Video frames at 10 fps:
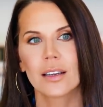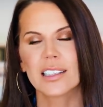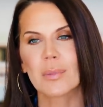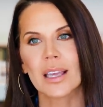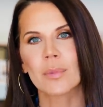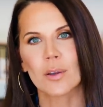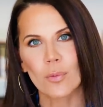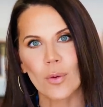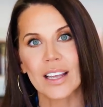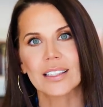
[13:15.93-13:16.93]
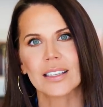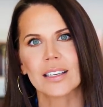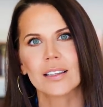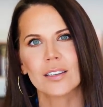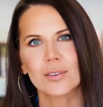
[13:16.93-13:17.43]
it's making me
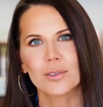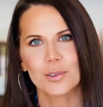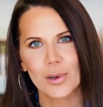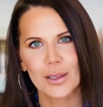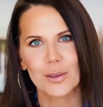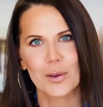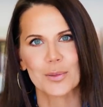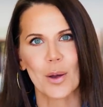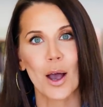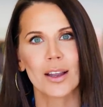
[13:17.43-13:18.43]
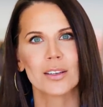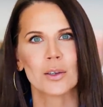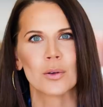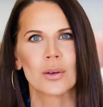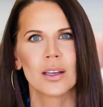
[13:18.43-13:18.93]
crazy that you don't straighten those behind
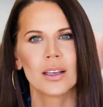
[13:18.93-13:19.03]
you.